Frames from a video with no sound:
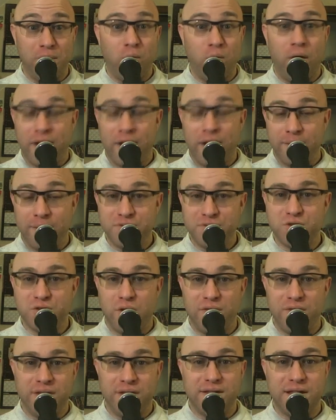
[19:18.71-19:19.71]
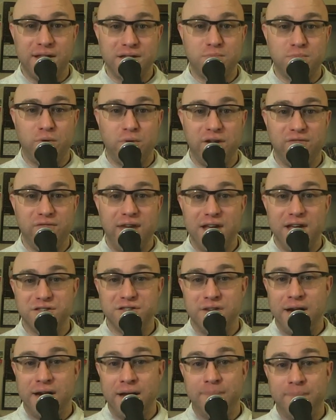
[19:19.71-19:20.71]
and running. So I think that that's pretty
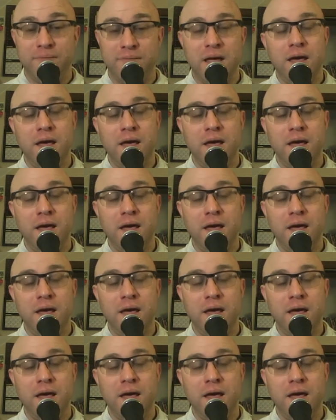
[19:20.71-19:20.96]
fascinating.